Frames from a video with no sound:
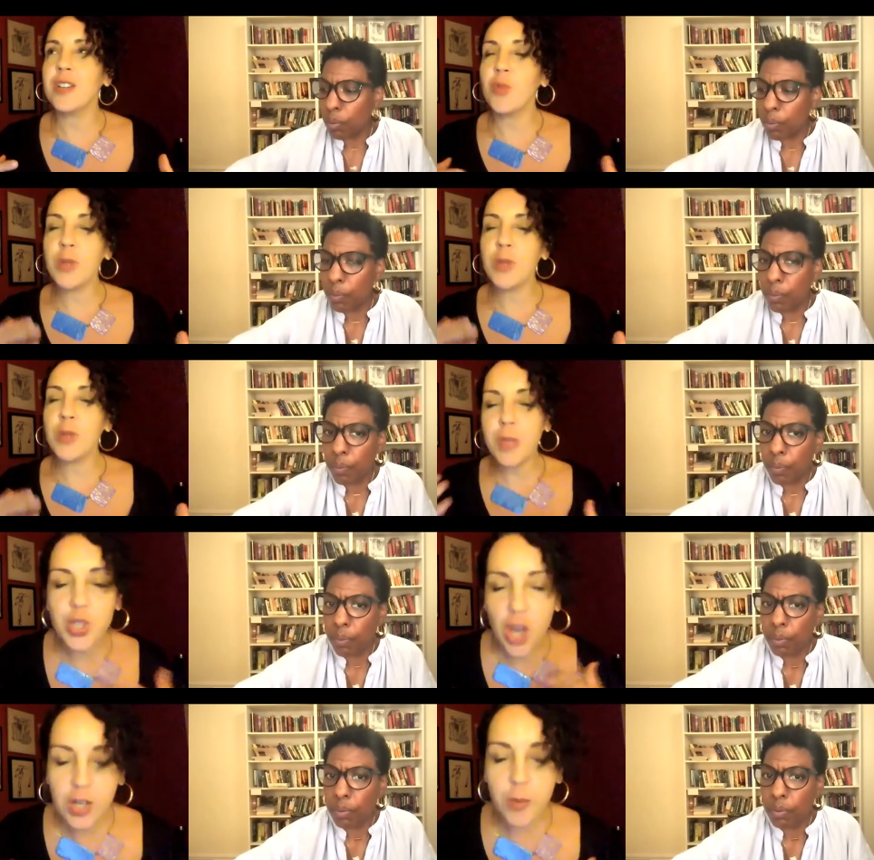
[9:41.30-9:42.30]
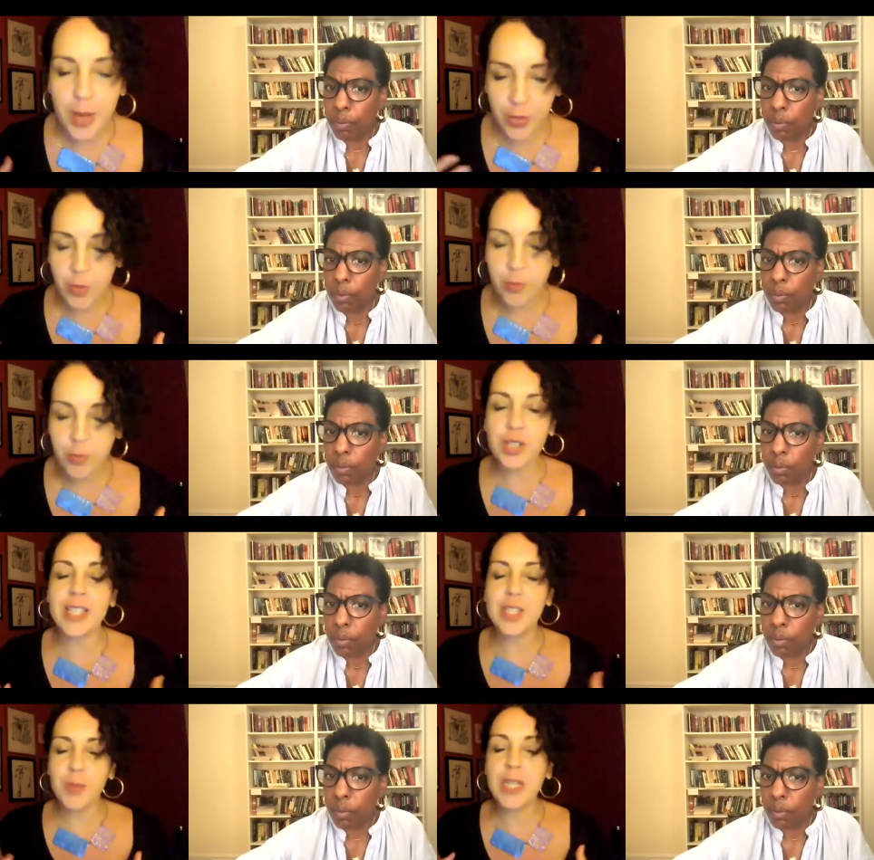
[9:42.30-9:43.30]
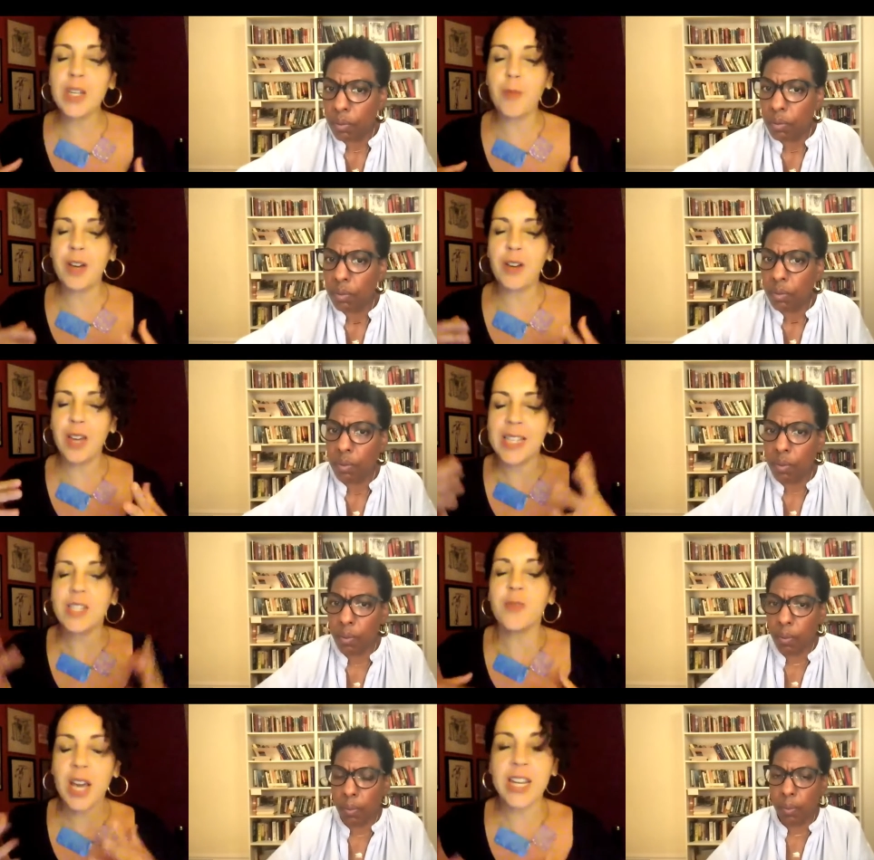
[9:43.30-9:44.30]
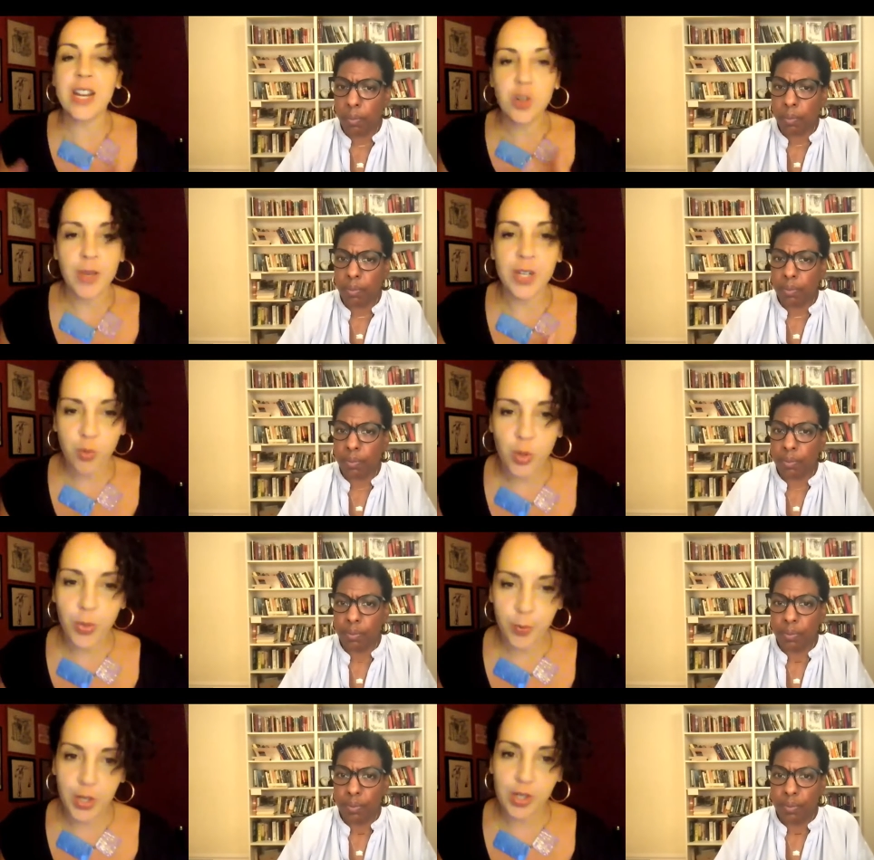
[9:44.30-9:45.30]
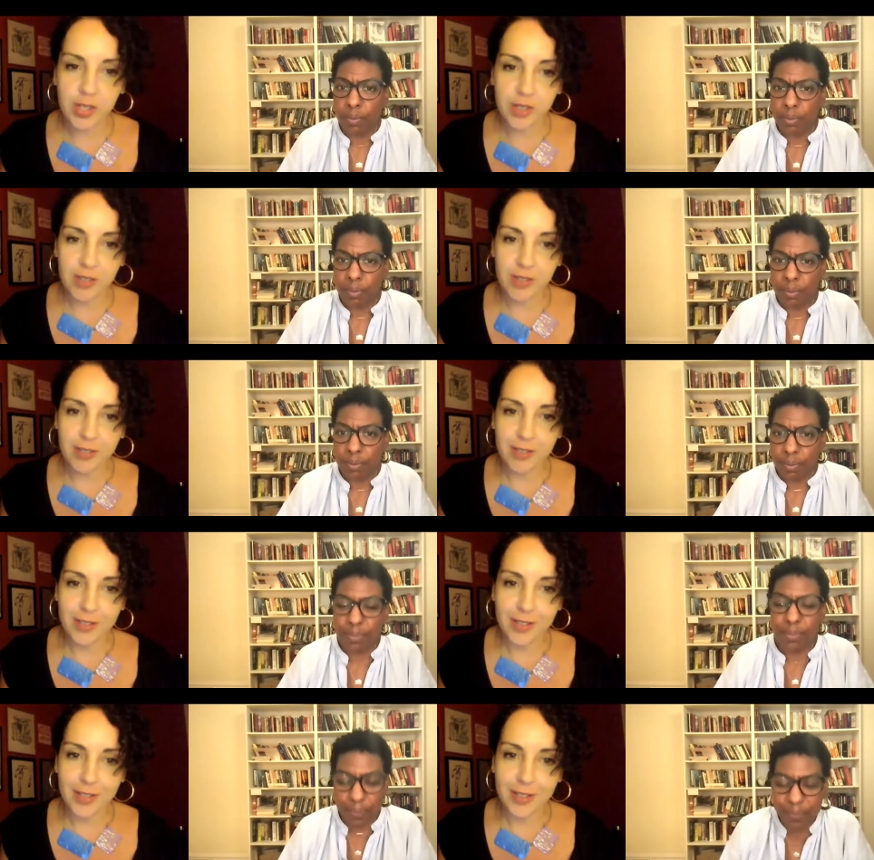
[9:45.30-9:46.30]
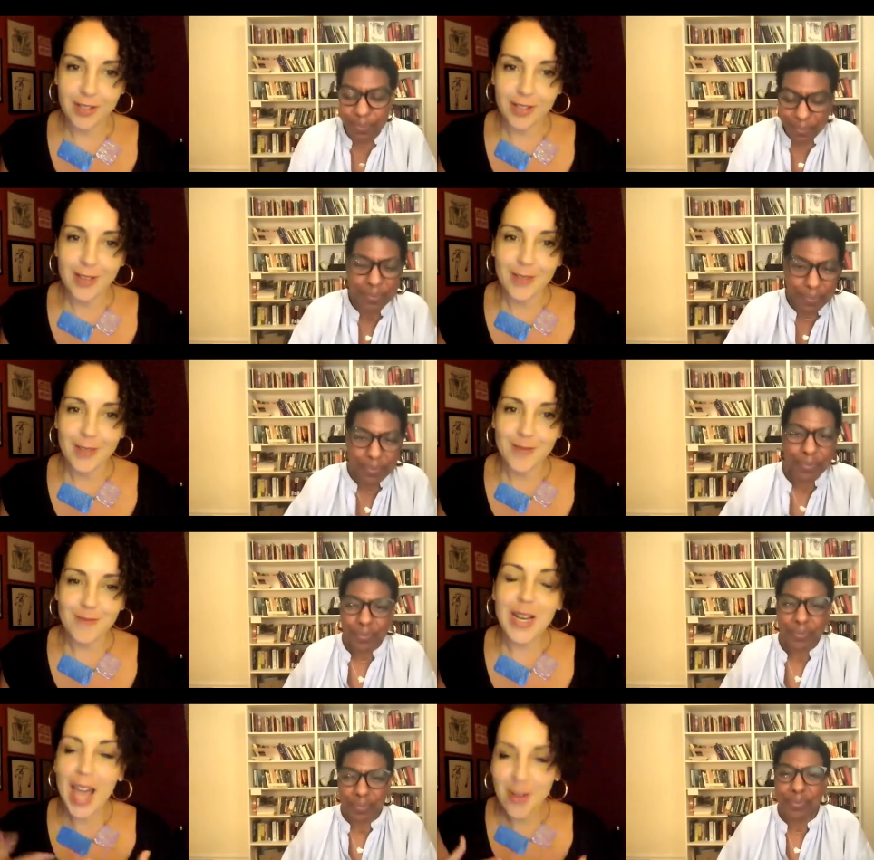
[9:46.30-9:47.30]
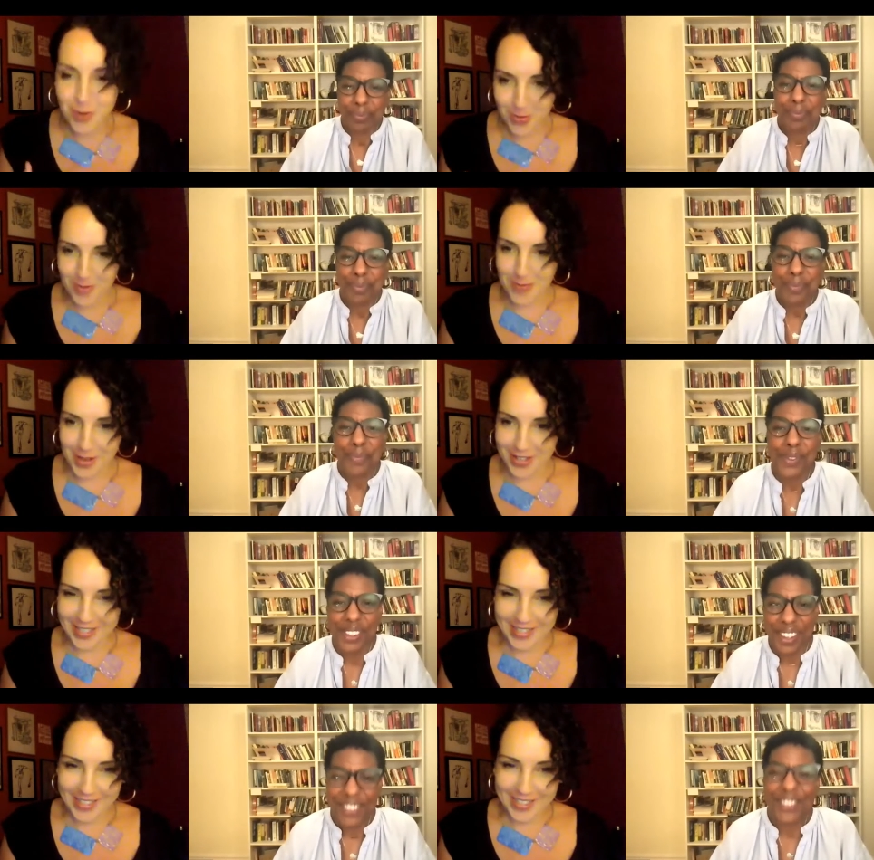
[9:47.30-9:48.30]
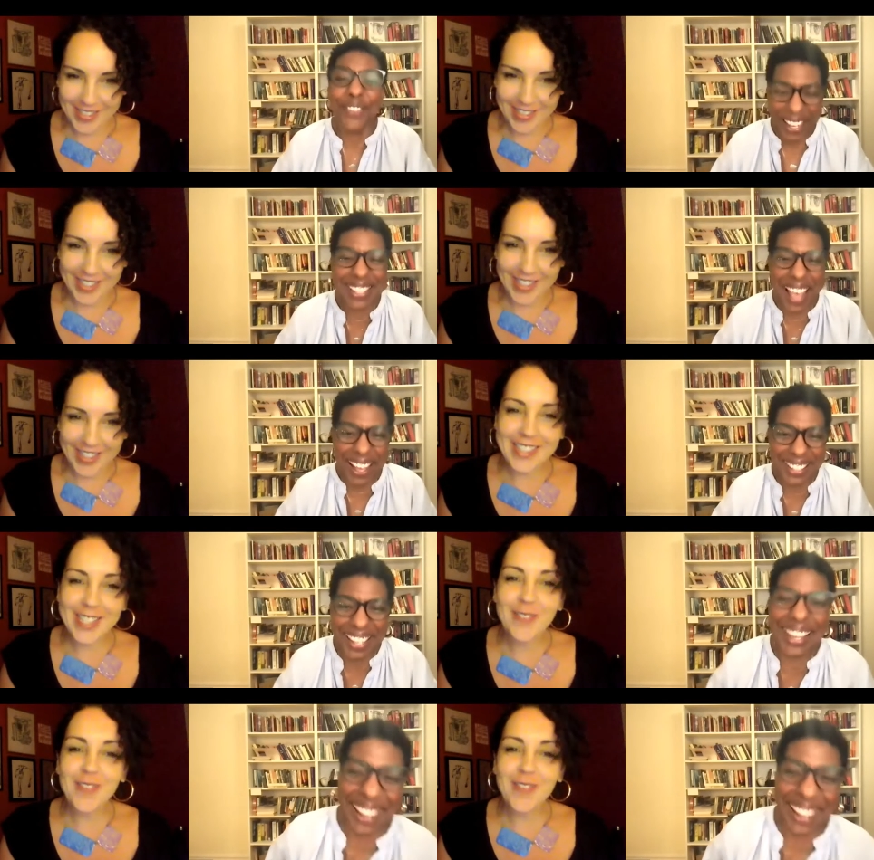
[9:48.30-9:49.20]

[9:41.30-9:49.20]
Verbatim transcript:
Speaker 1: when people talk about the book, they speak about as if Cara Romero wrote the book. Mm-hmm. But I wrote the book. Exactly.